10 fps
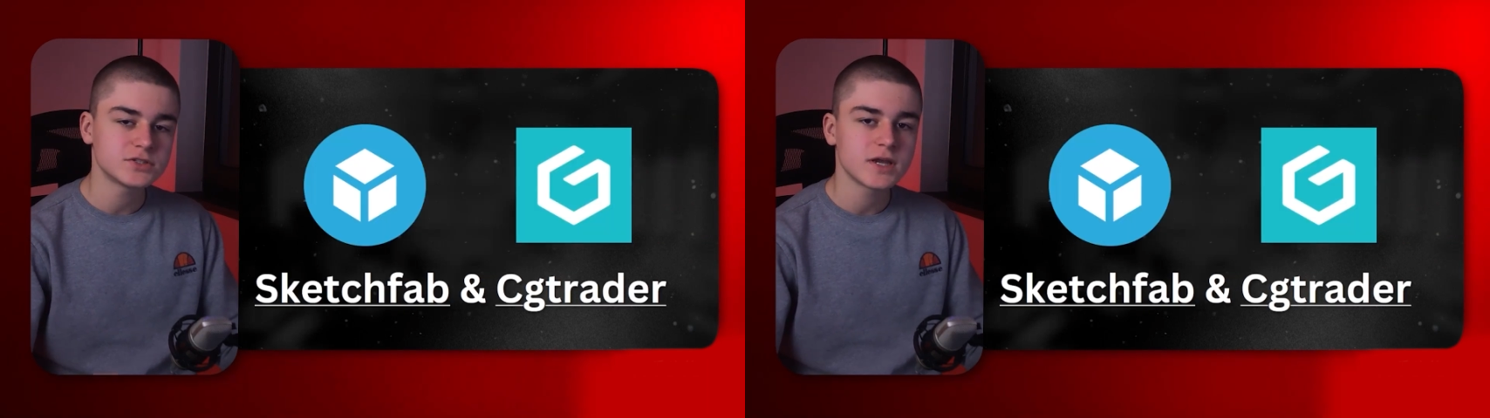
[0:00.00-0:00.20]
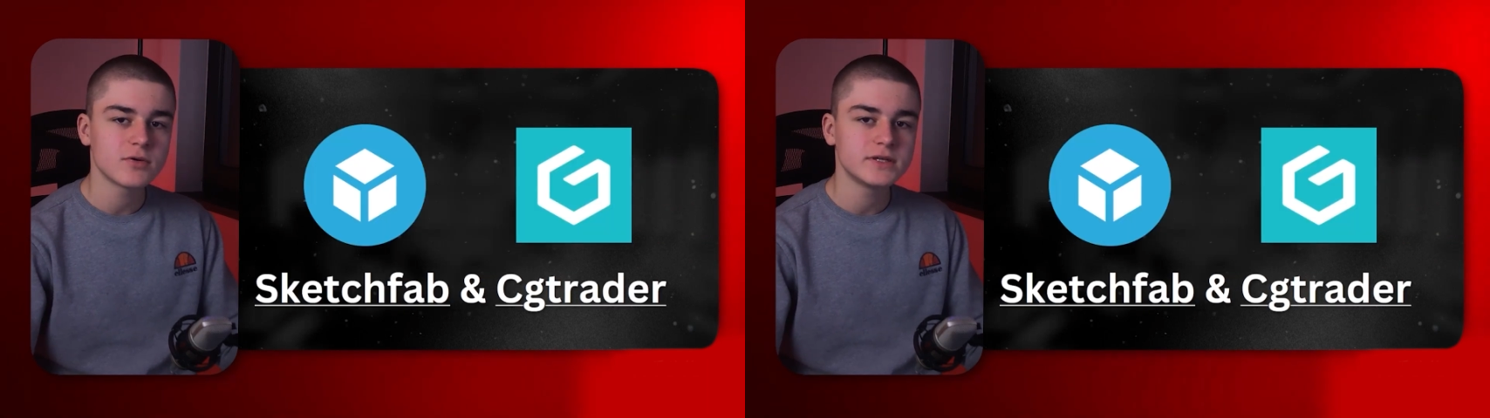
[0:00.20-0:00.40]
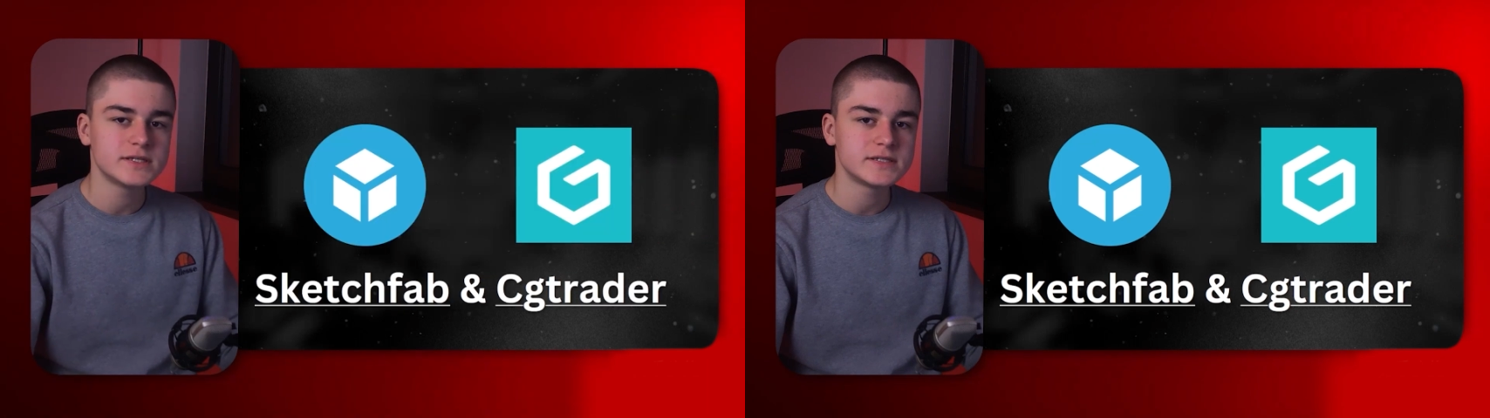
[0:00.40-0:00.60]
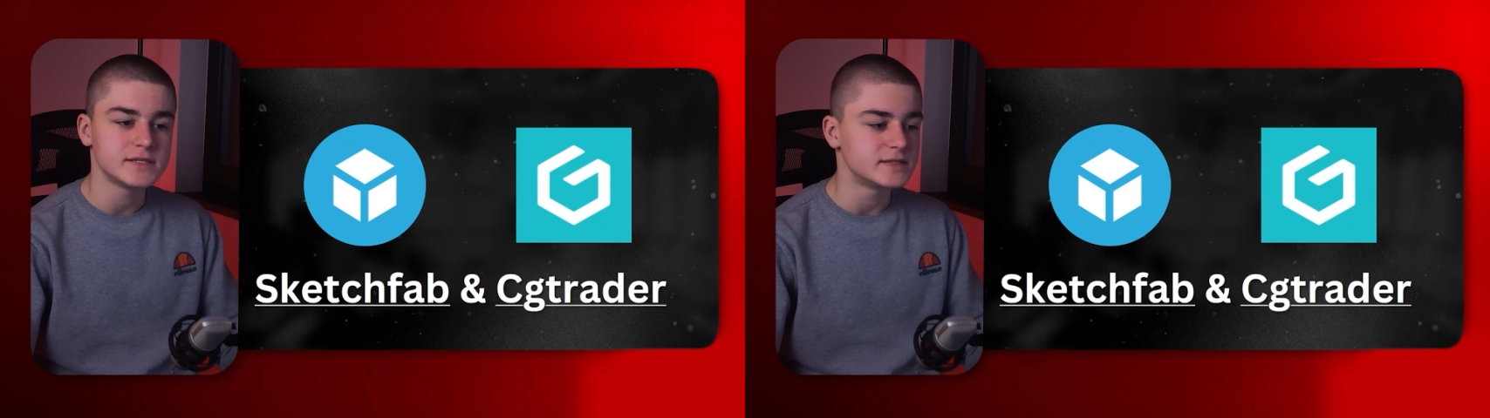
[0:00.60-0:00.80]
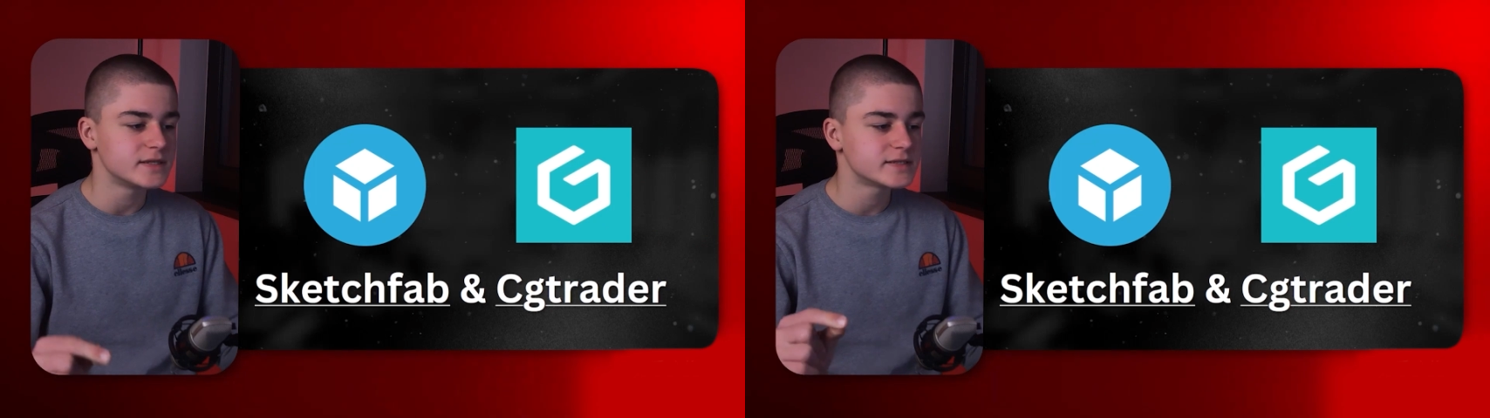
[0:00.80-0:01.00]
Next on our
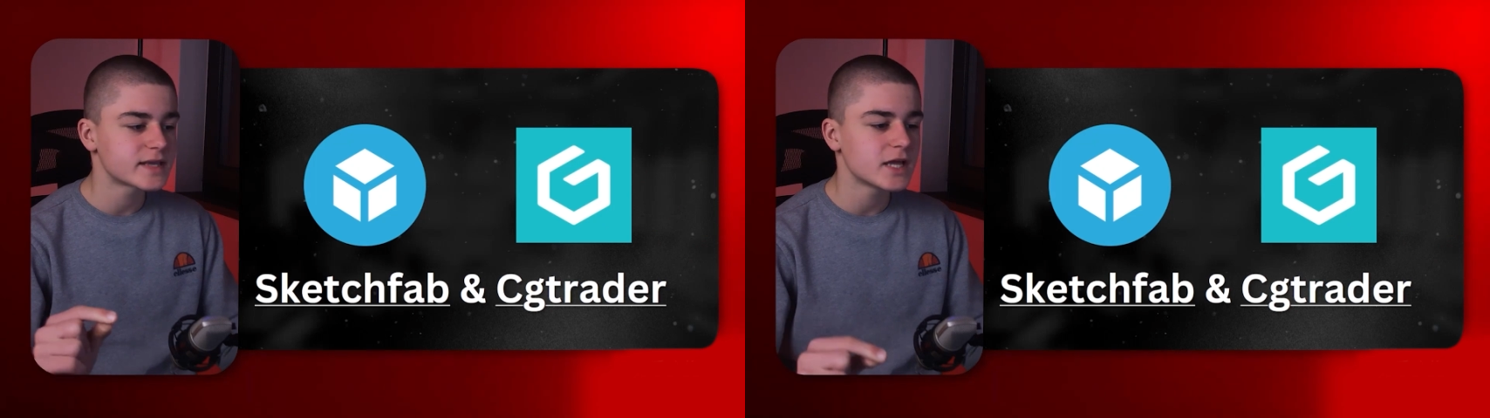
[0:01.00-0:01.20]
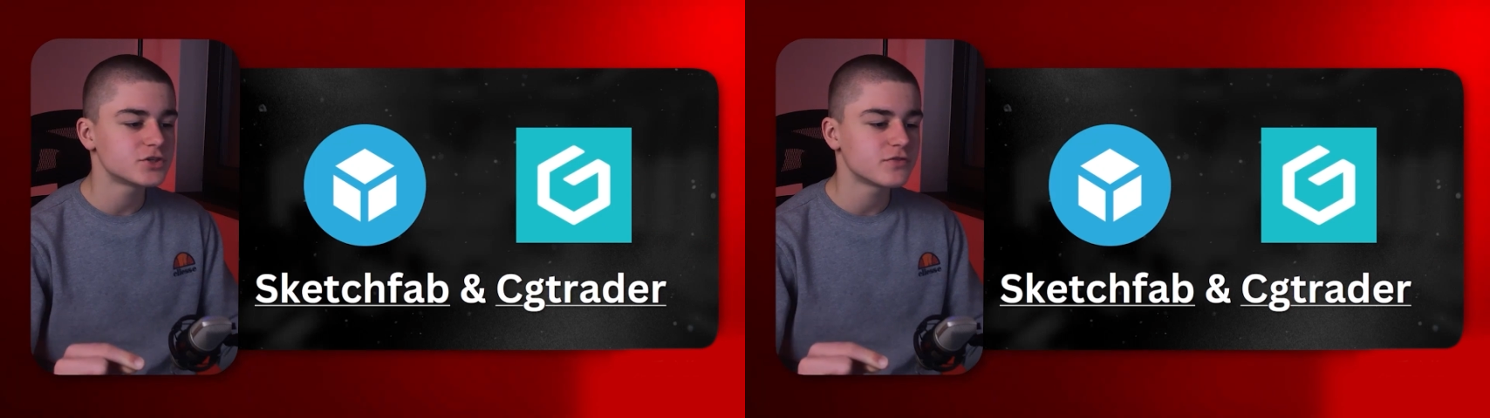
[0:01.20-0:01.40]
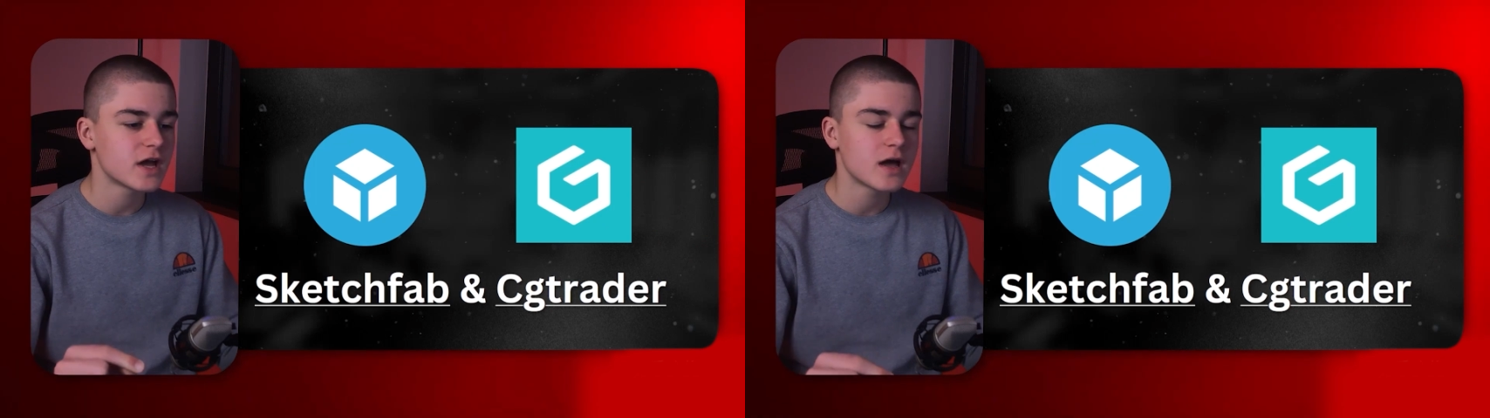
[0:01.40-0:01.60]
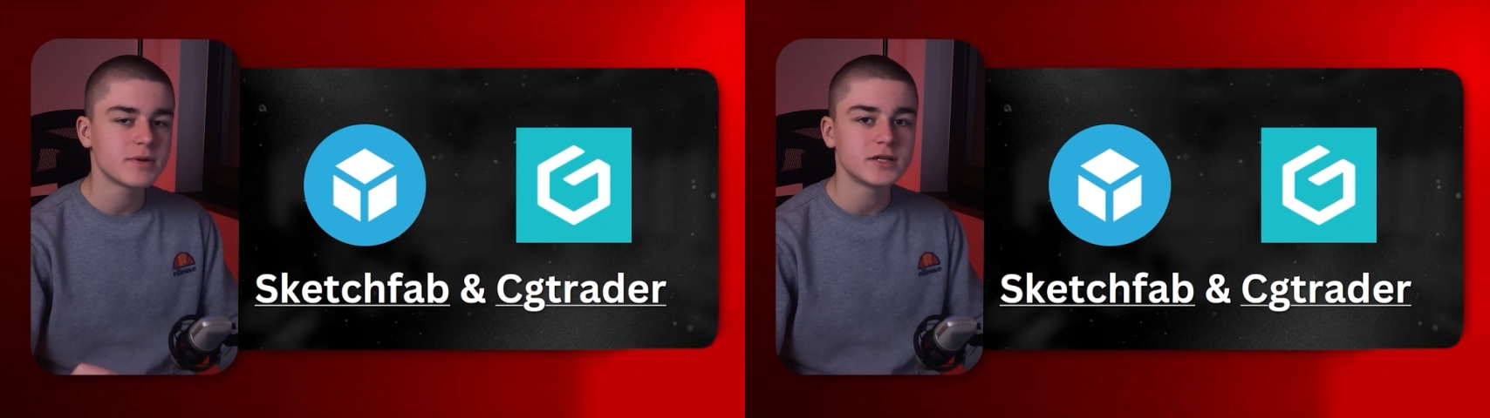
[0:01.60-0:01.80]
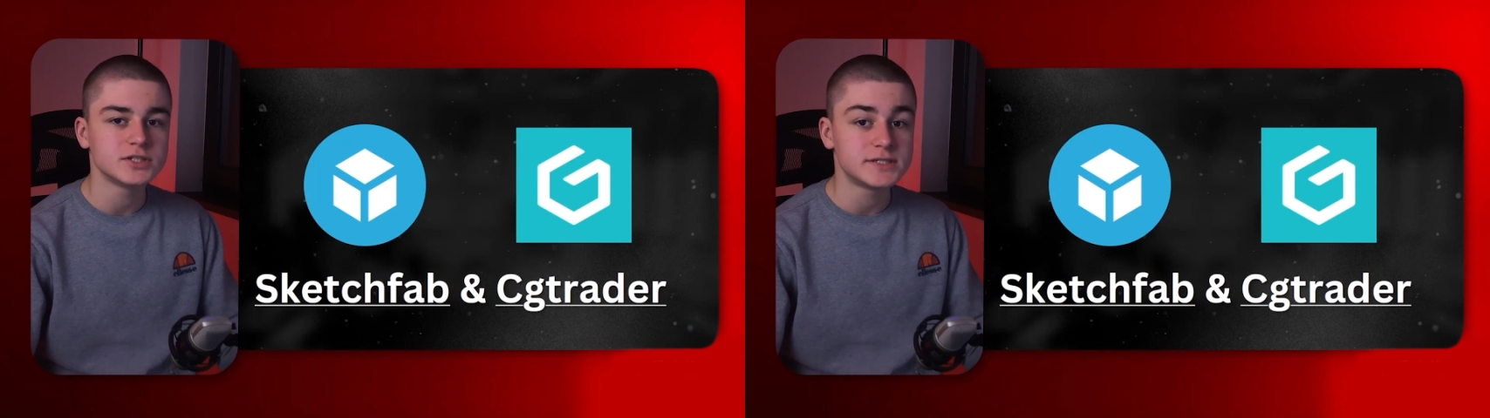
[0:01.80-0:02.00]
list is
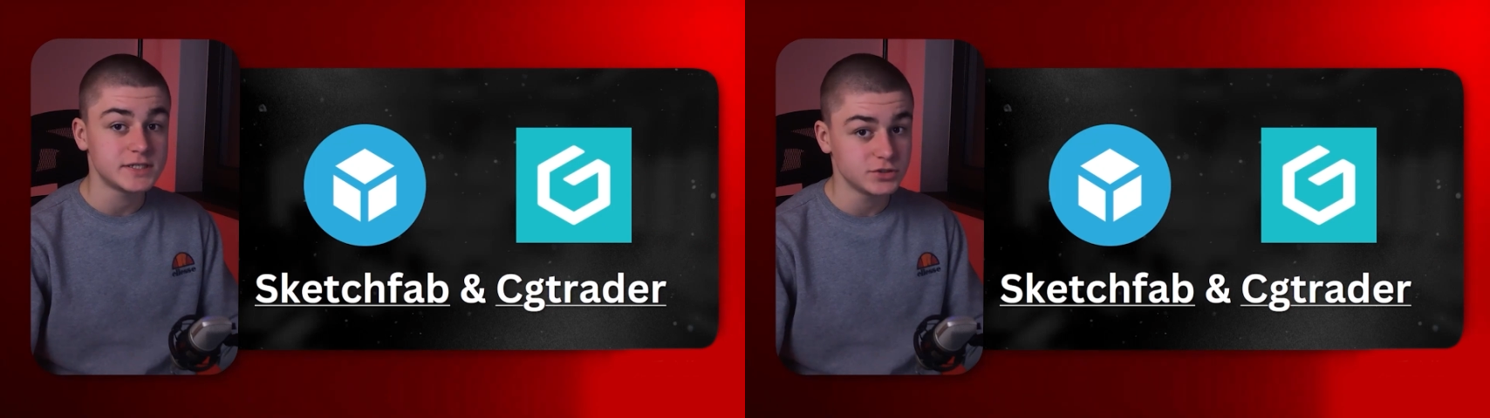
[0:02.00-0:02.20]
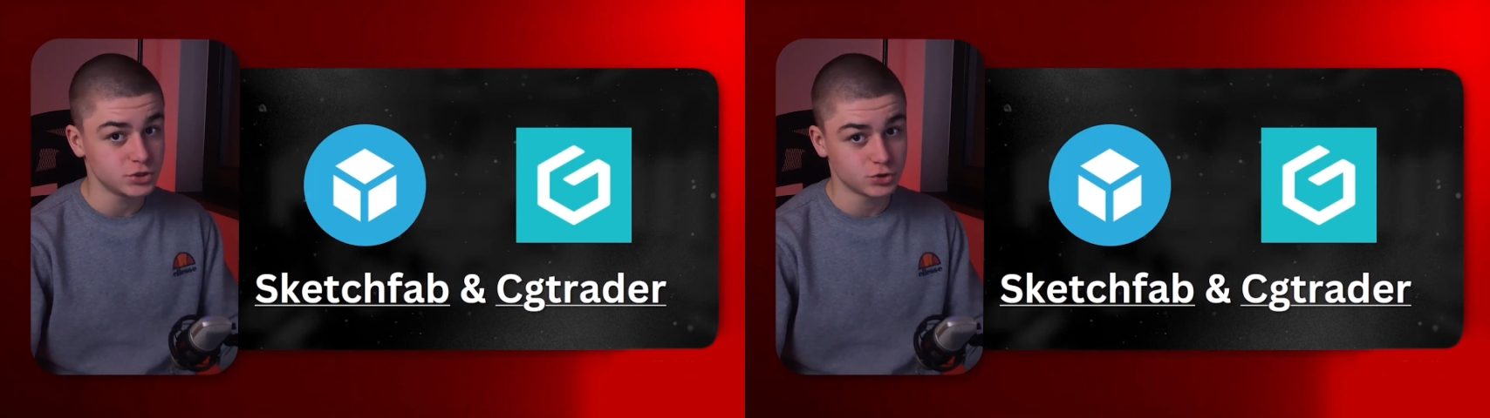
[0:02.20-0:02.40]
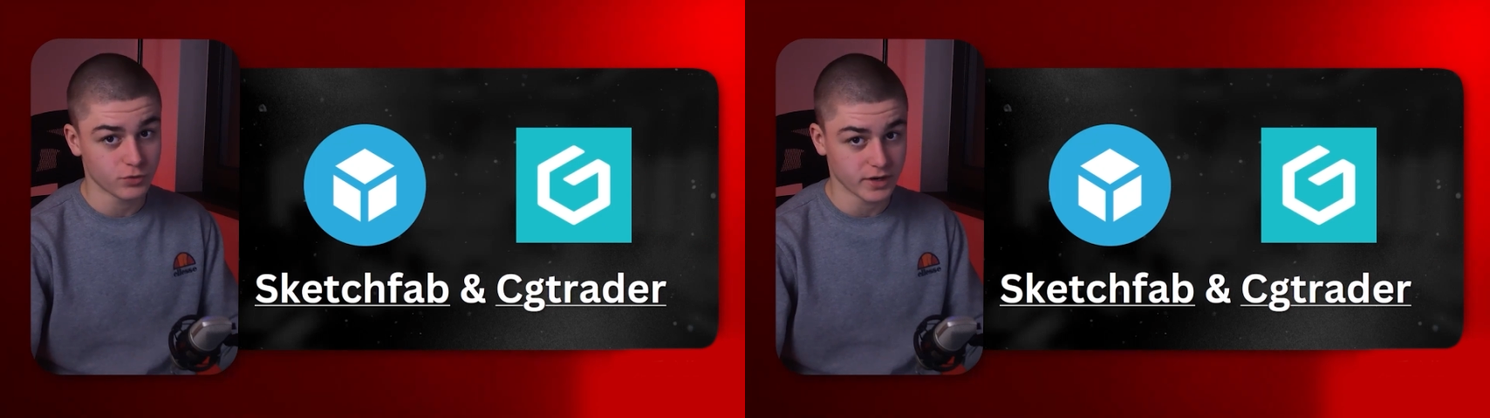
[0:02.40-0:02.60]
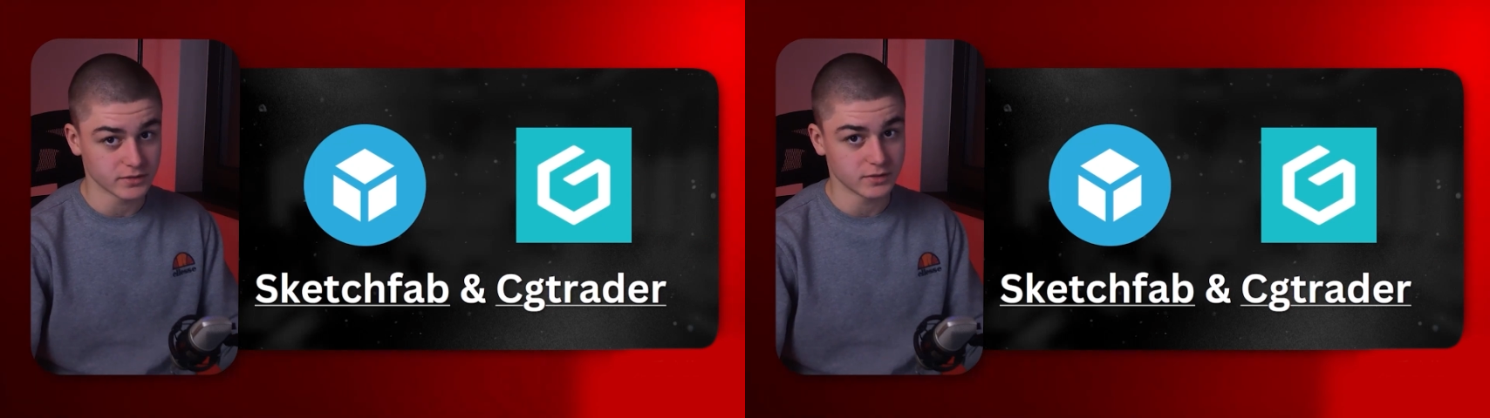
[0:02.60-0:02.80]
Sketchfab and CG